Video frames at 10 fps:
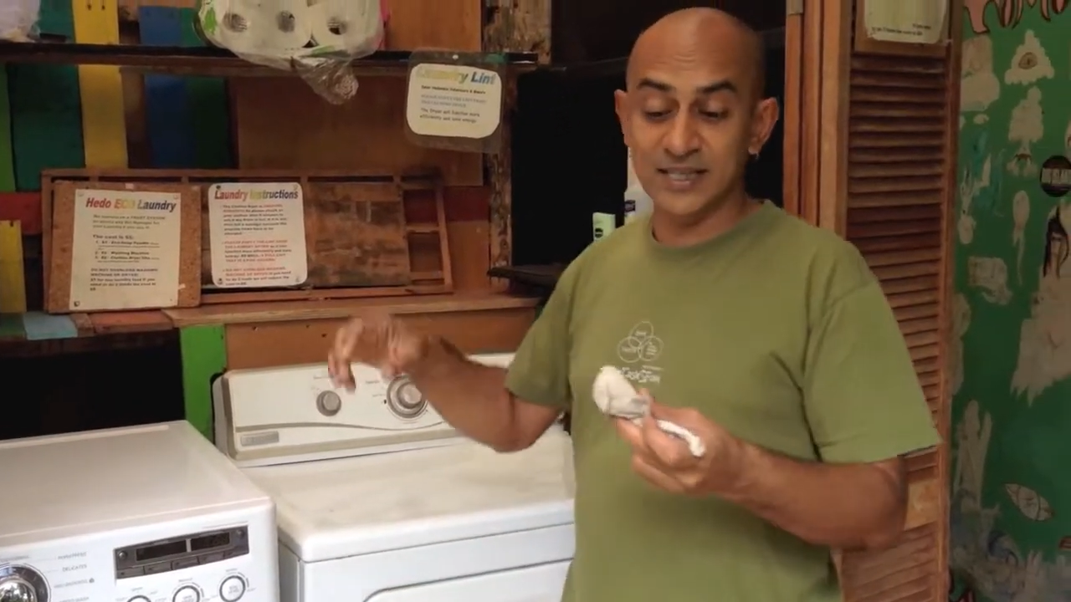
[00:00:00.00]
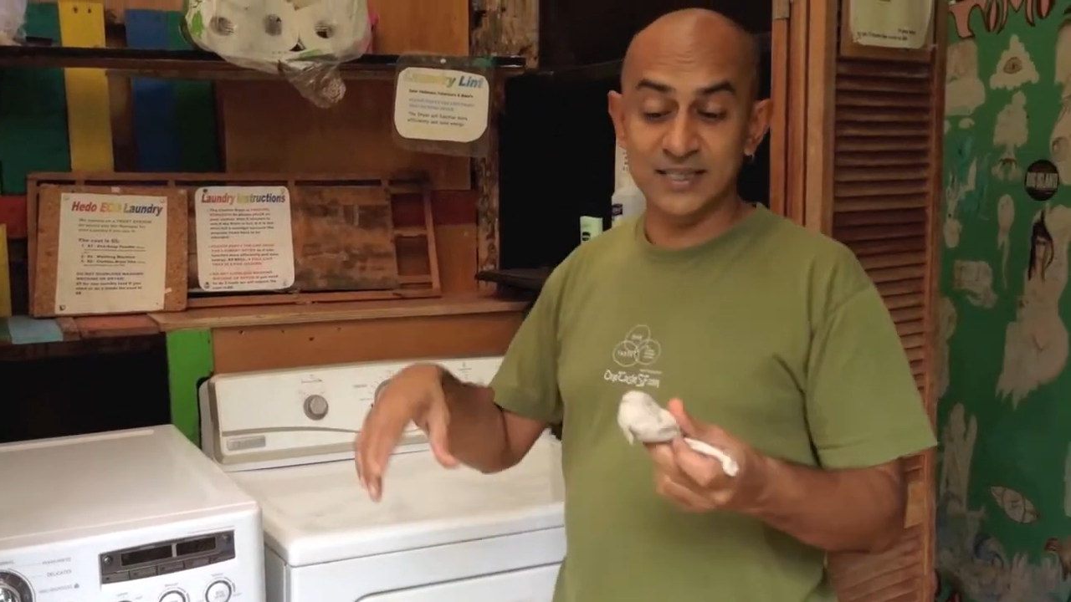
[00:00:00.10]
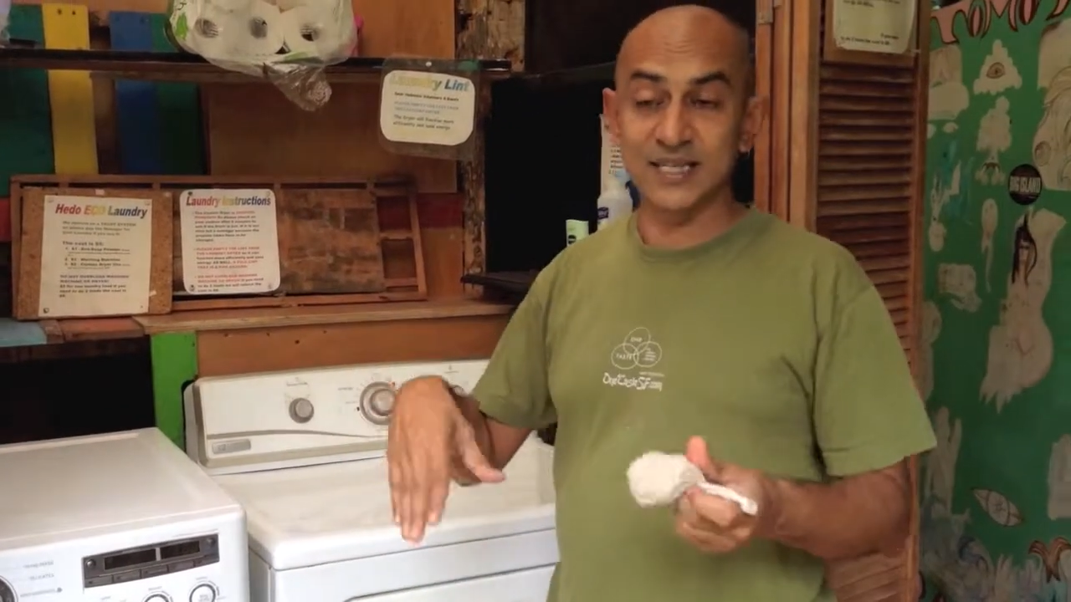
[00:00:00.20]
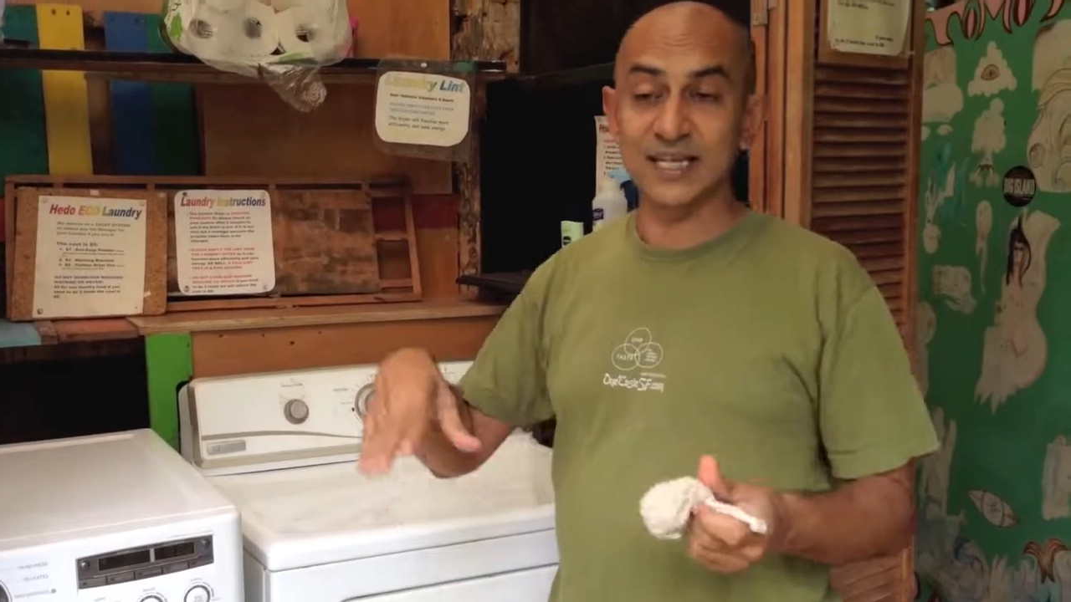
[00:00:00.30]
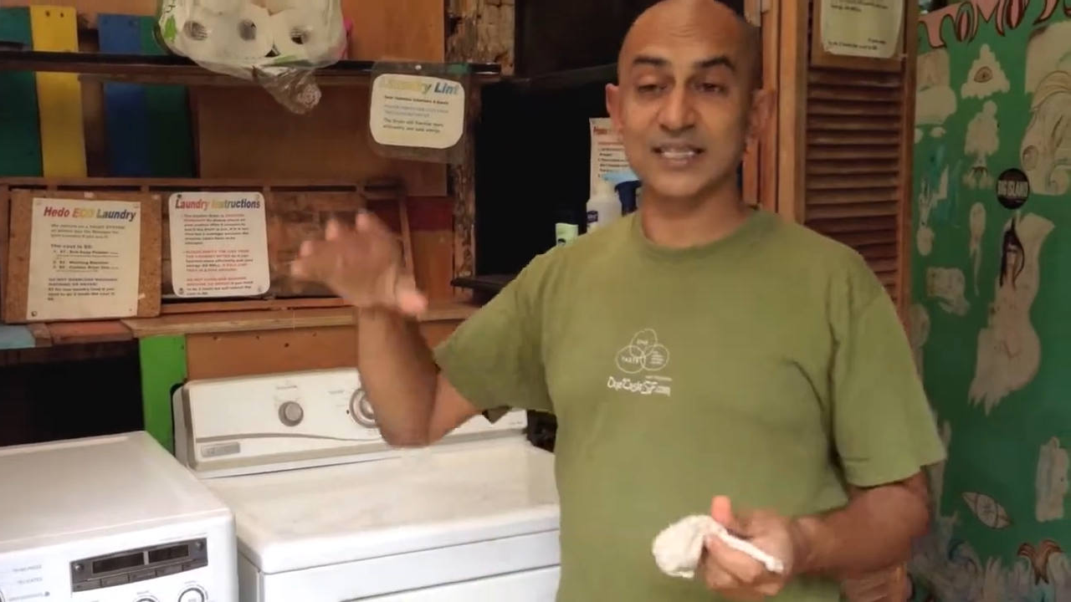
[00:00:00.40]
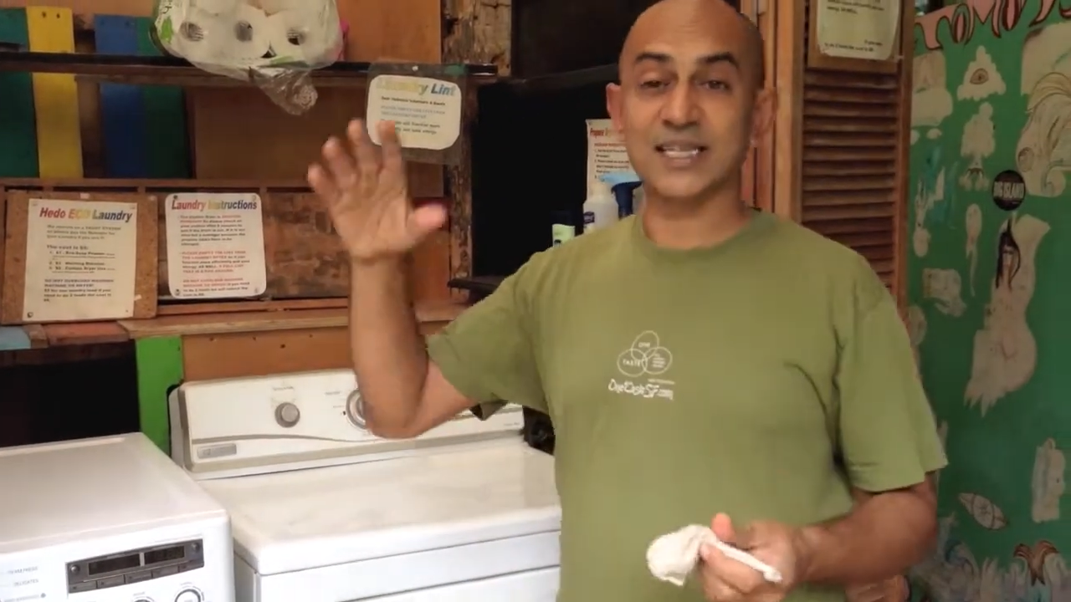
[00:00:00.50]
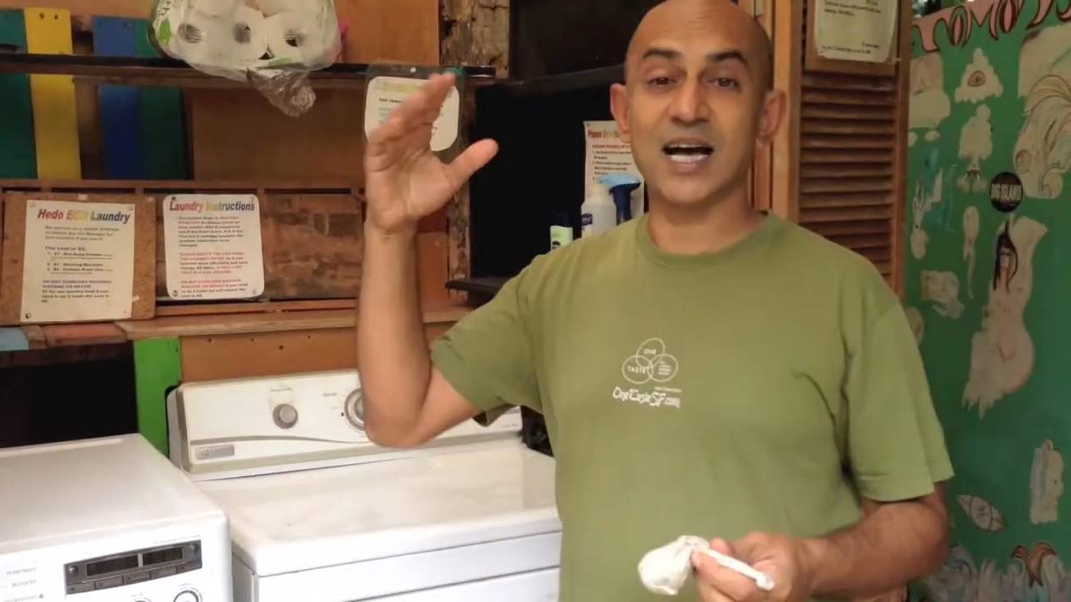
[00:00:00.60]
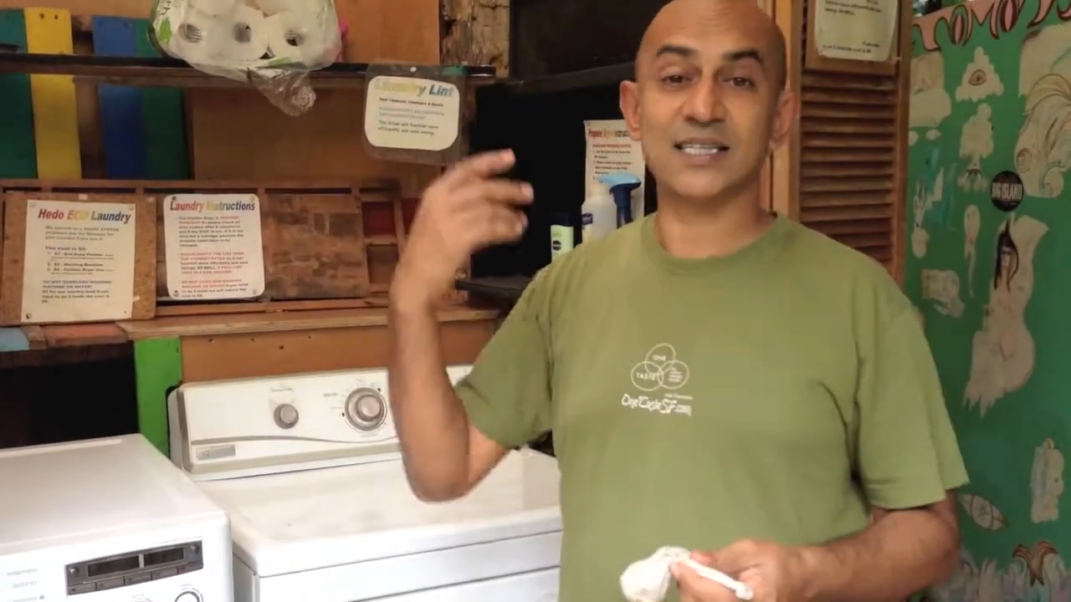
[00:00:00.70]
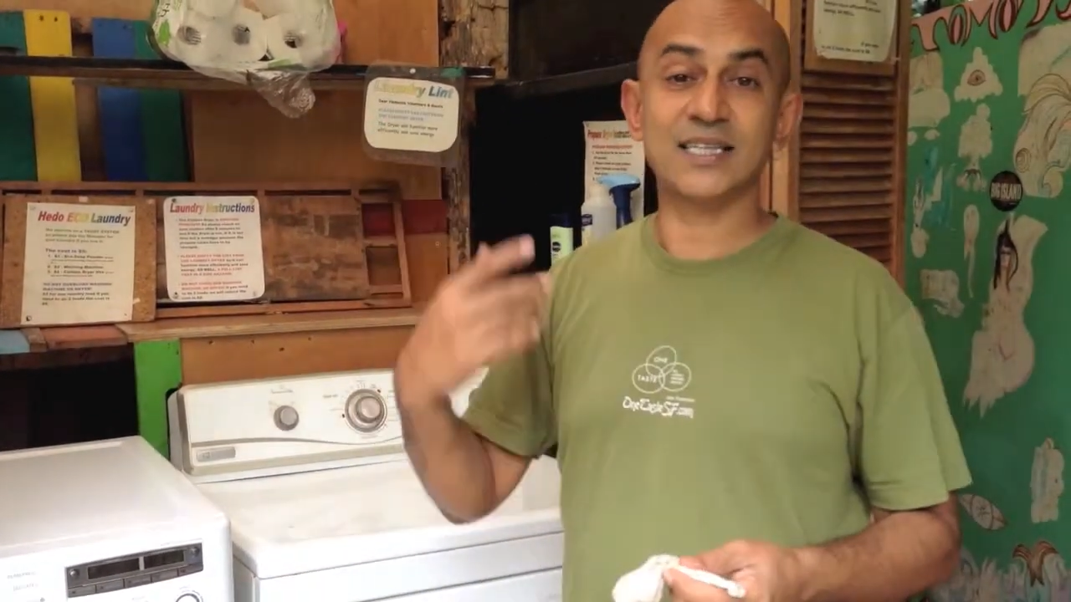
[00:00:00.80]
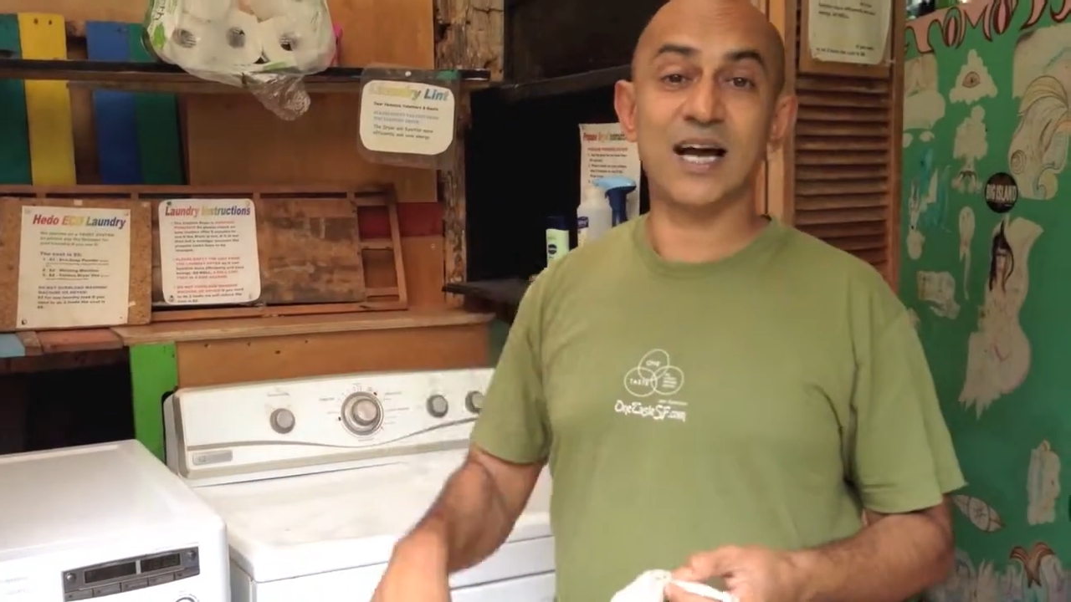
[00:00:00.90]
this, it's
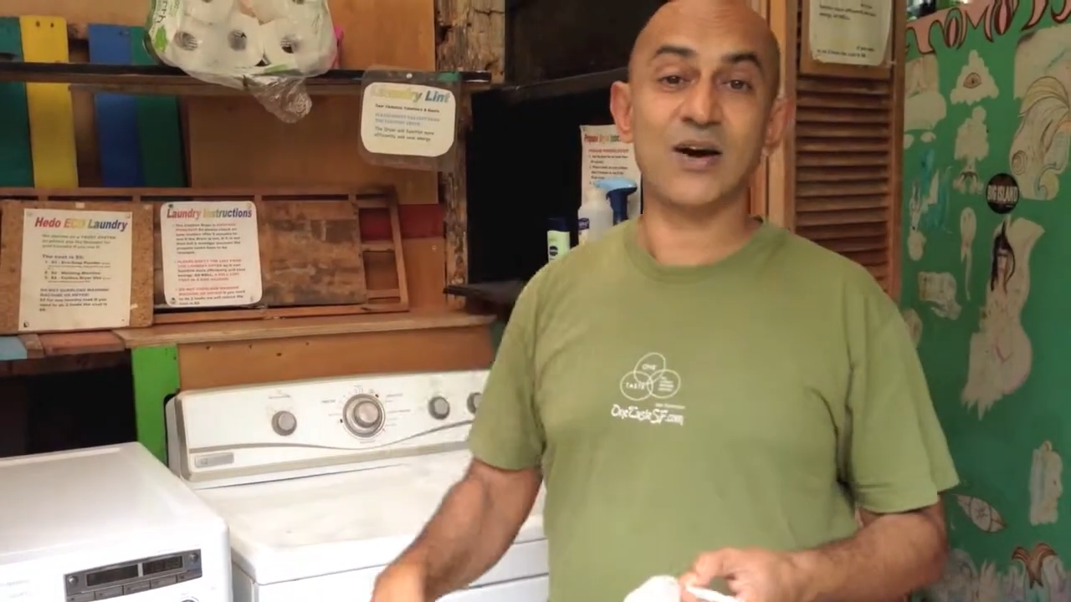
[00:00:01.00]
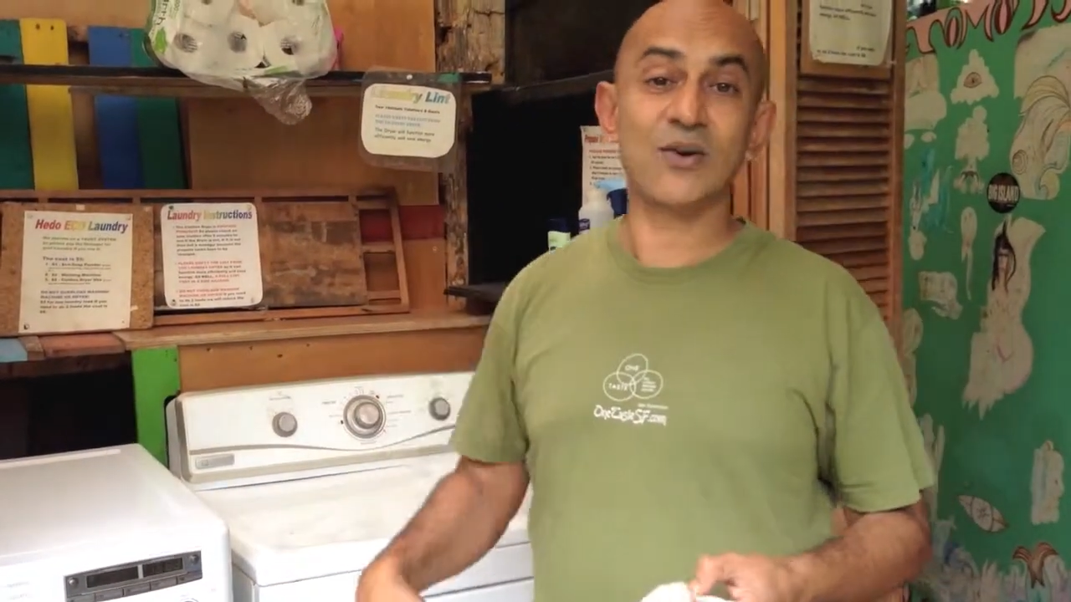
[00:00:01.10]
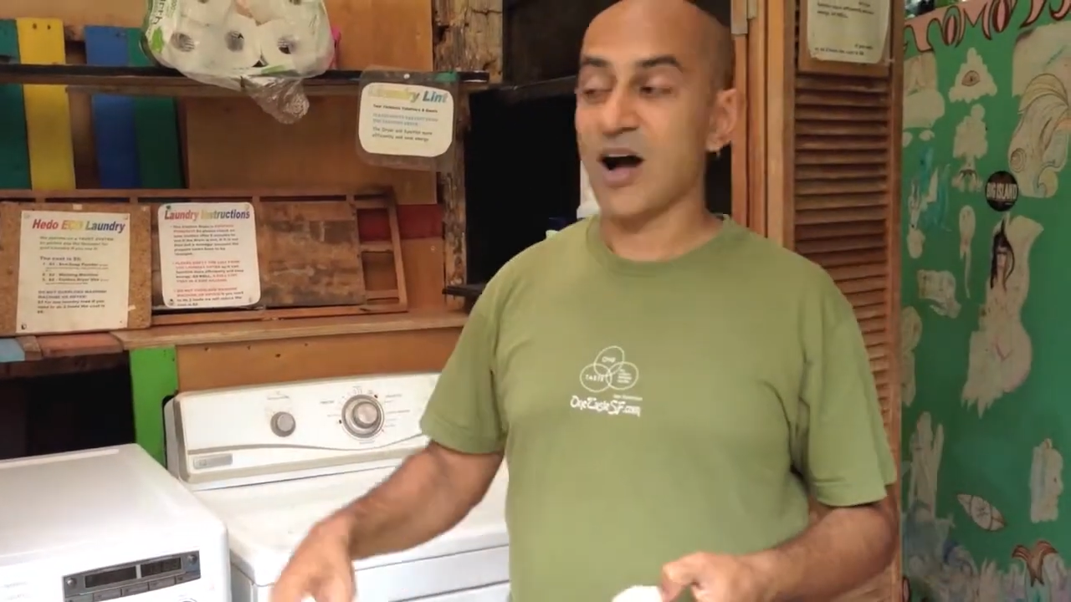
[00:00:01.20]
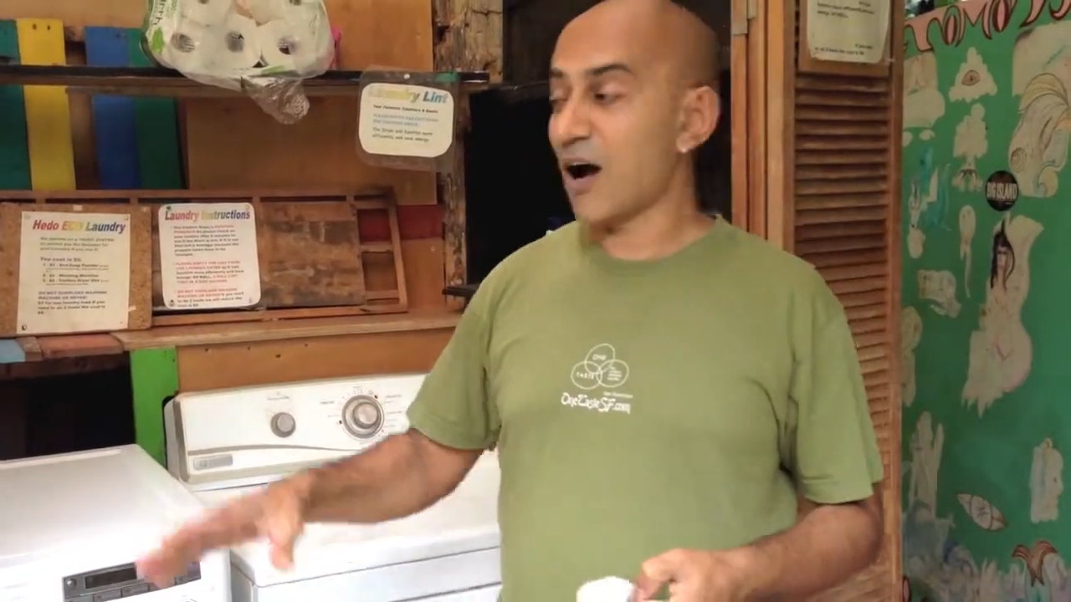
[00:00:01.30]
cut down